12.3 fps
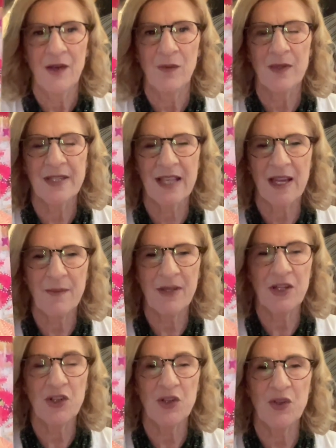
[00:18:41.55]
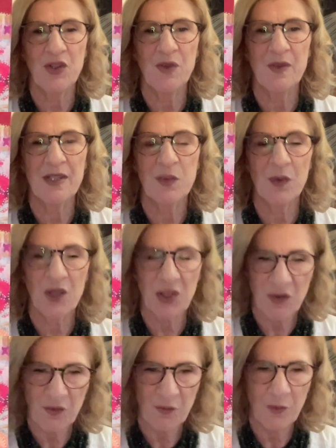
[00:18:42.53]
What's coming to you is what
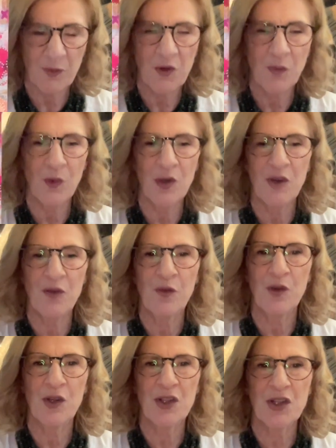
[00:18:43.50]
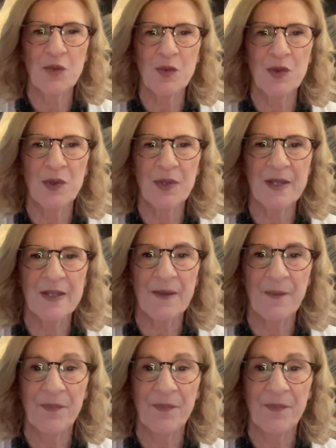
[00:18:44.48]
you've worked towards.